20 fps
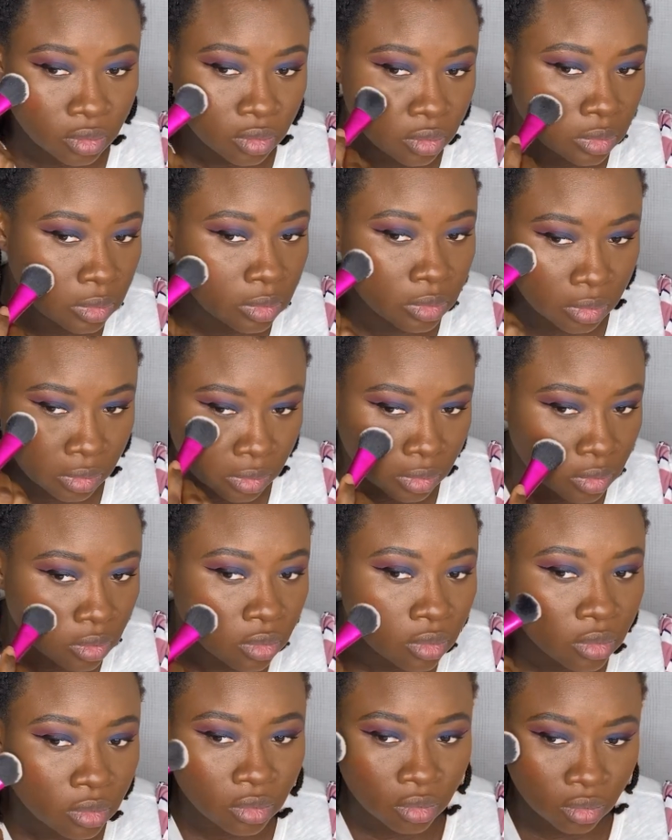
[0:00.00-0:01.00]
You will
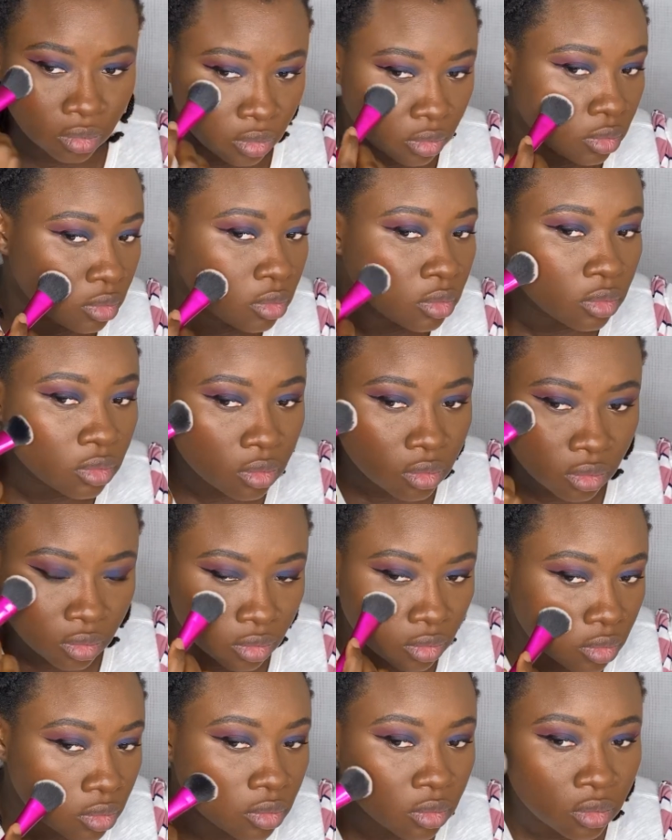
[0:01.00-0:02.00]
always be my
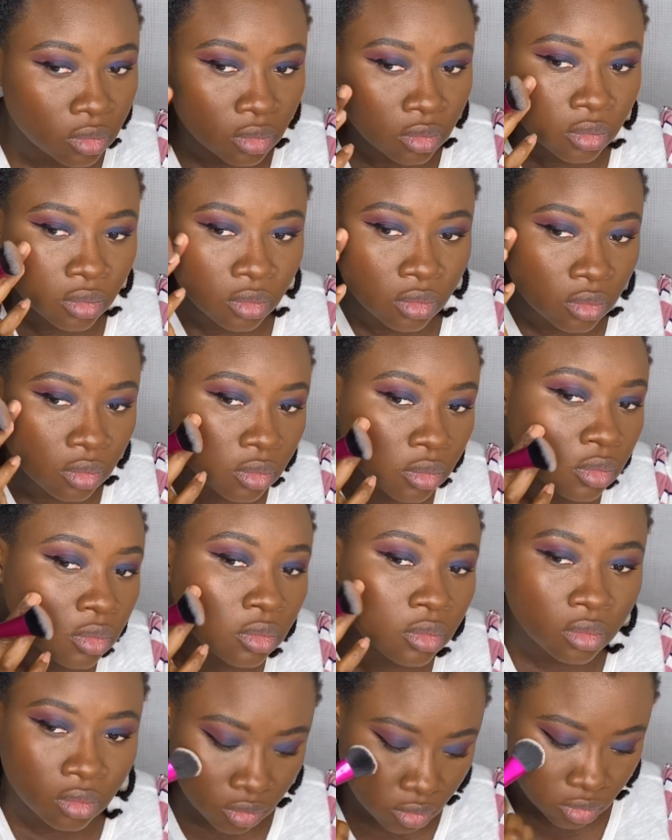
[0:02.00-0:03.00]
everything
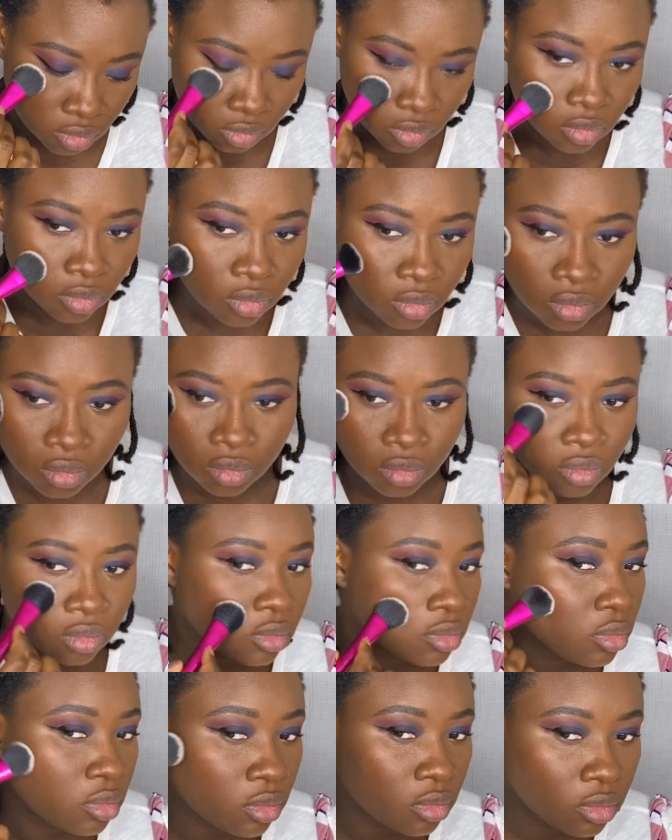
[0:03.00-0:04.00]
to me.
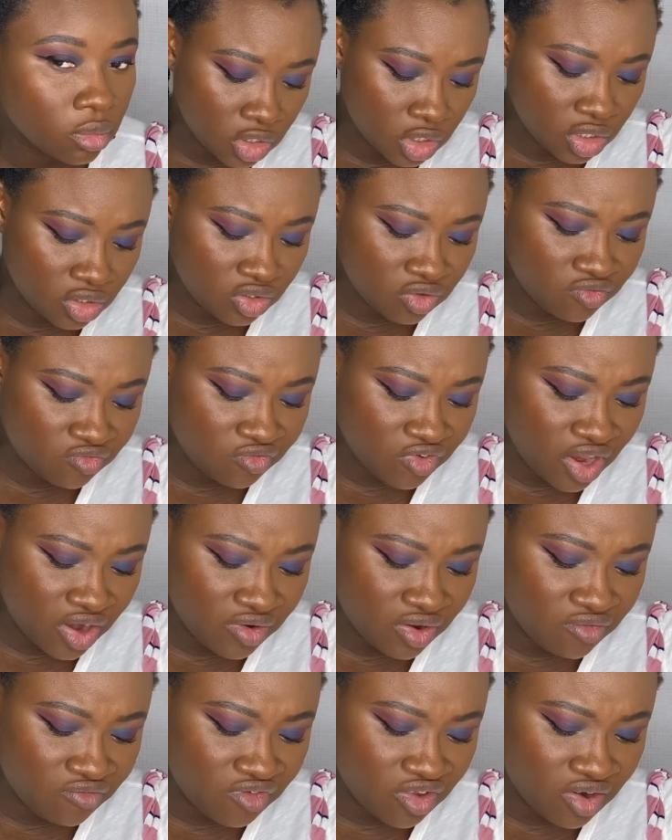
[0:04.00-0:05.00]
It's a
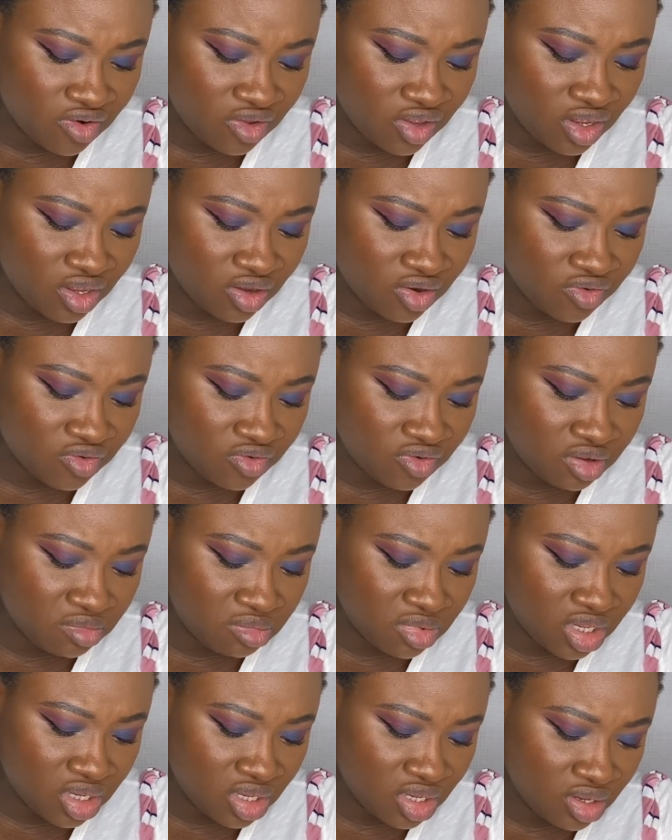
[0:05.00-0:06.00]
very, very
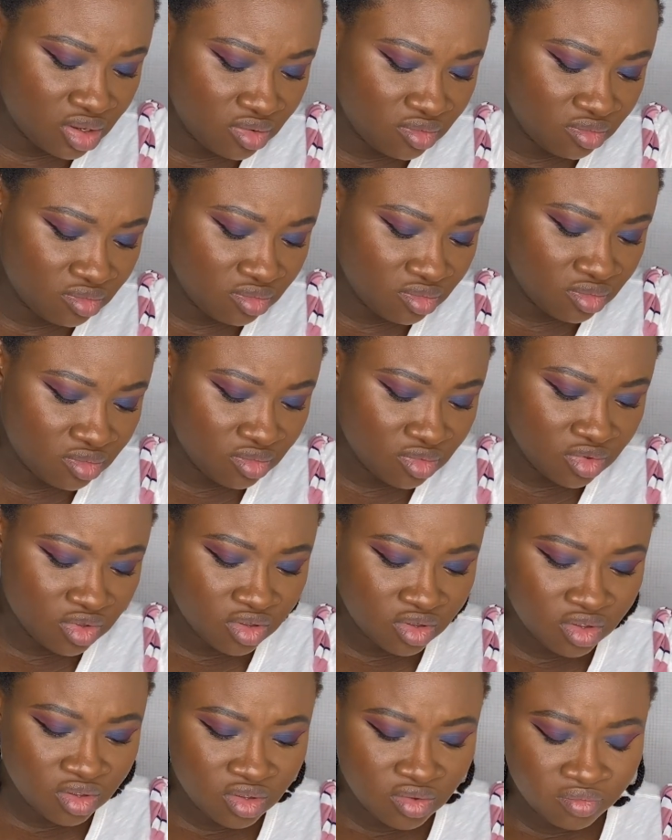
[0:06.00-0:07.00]
creamy,
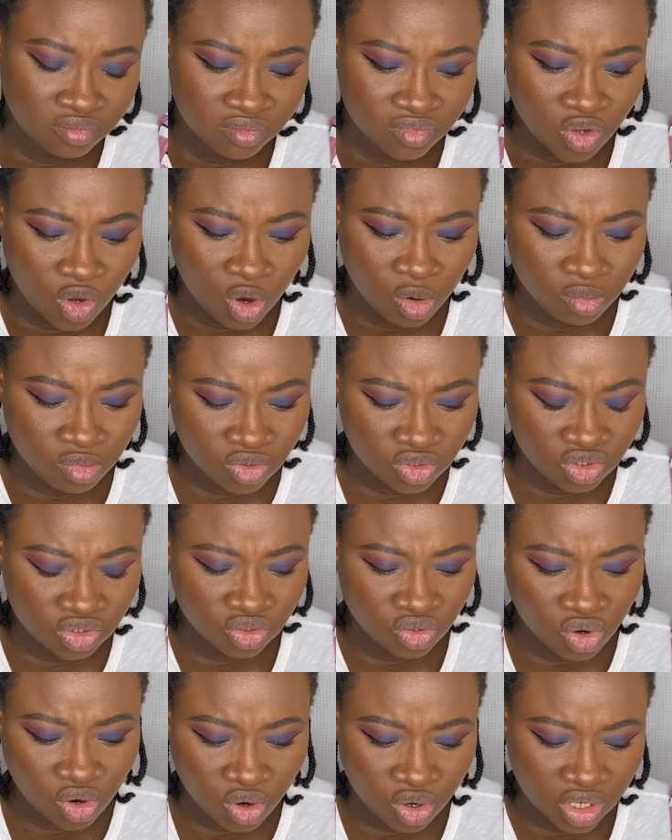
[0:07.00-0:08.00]

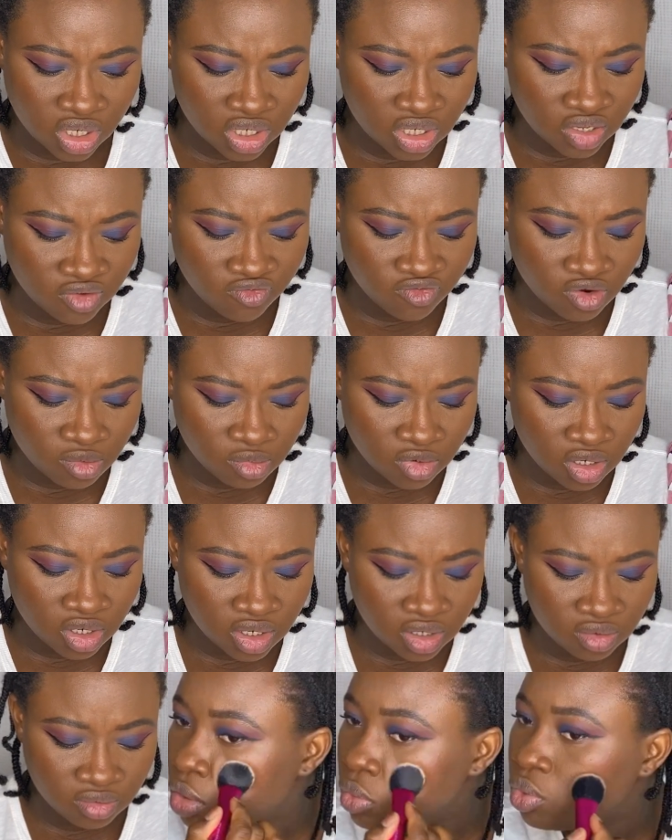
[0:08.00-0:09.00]
almost oily
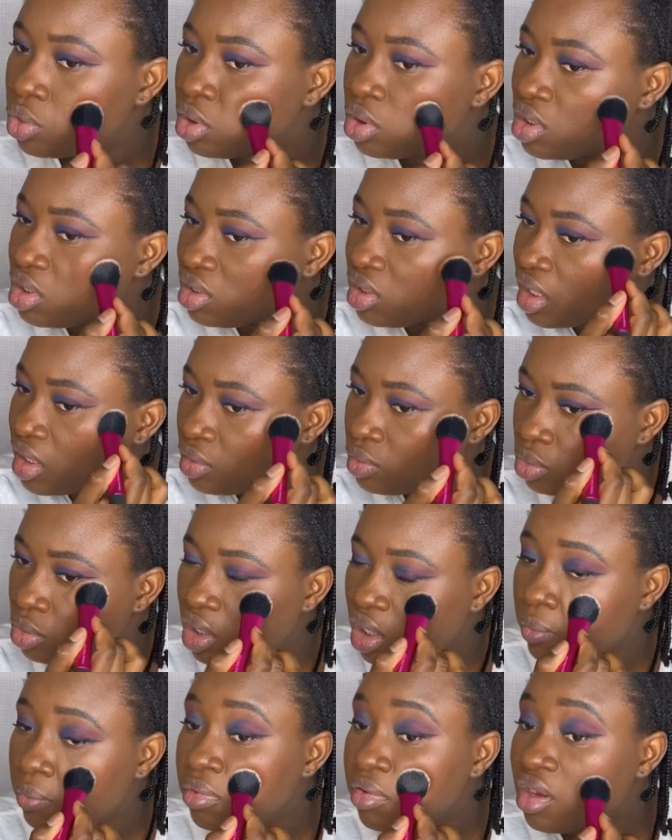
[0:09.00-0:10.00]
formula. You would think that it would
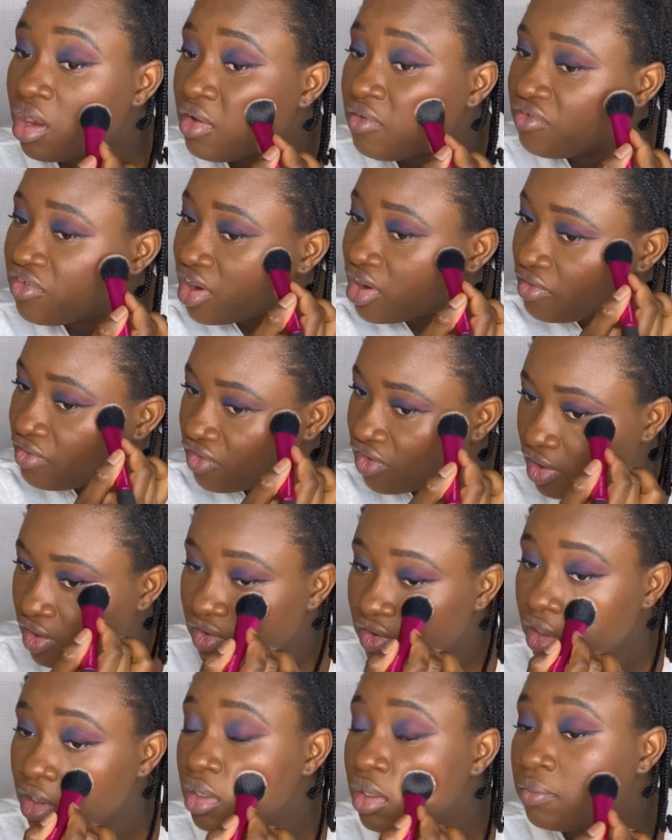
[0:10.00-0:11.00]
appear very,
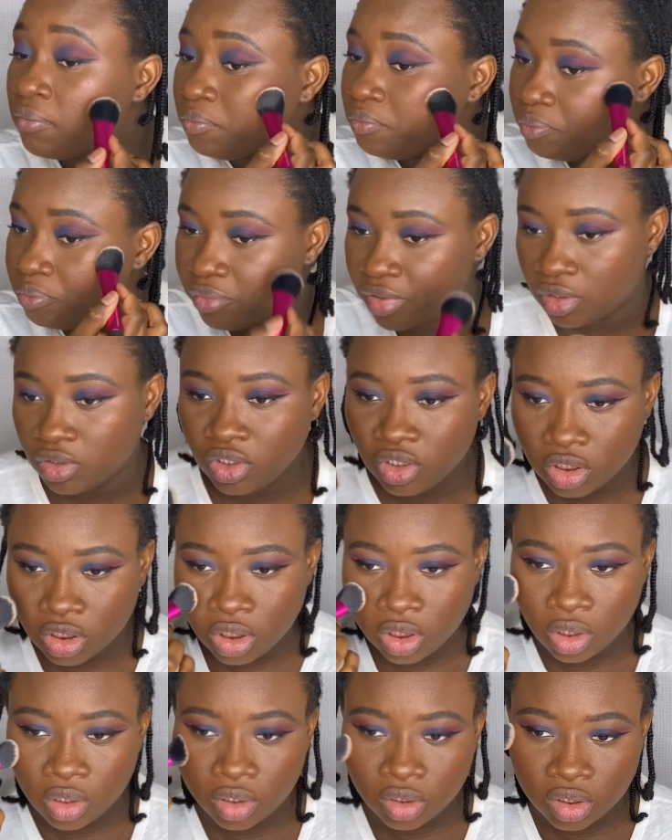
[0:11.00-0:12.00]
very
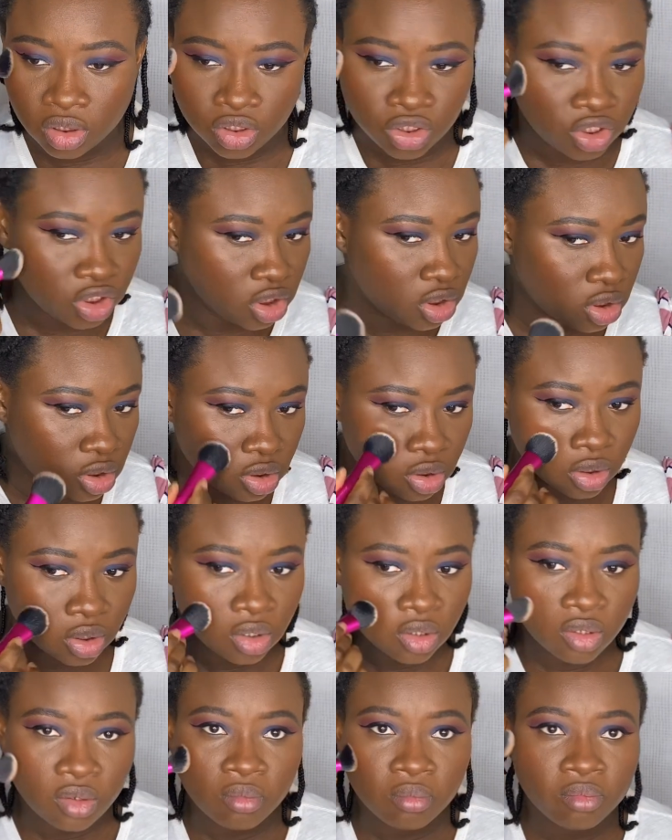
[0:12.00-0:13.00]
punchy on the cheeks,
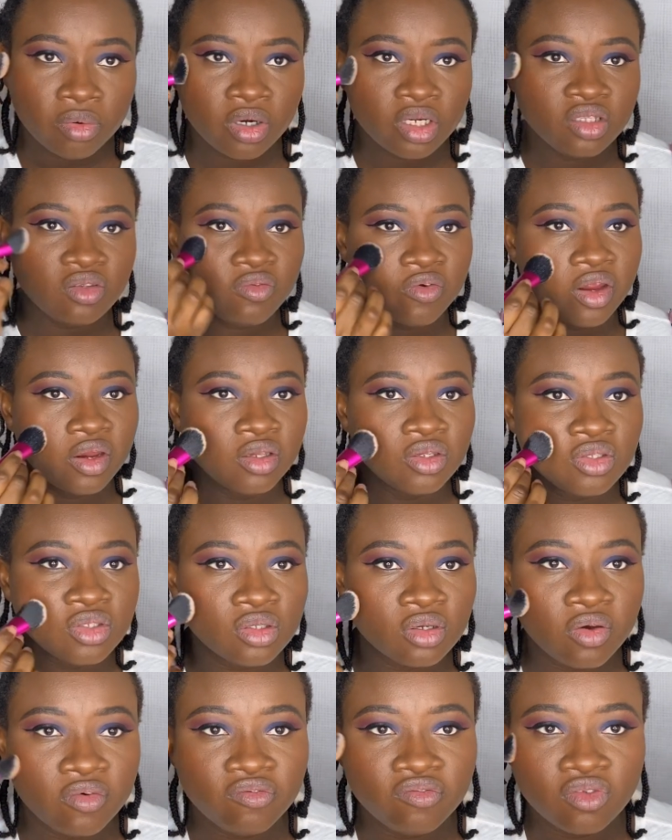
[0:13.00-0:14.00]
but it's very
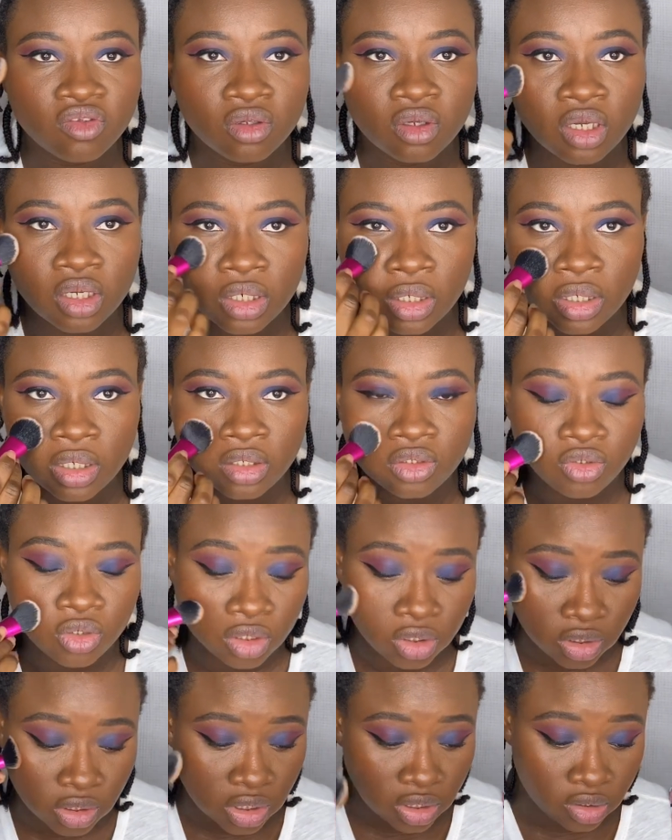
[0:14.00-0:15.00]
soft, and I
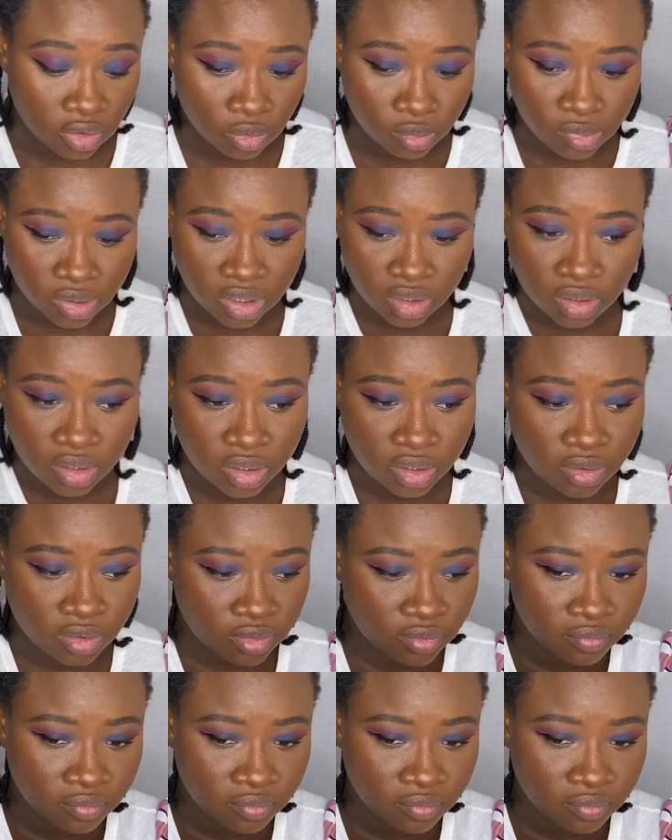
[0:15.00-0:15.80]
don't mind that.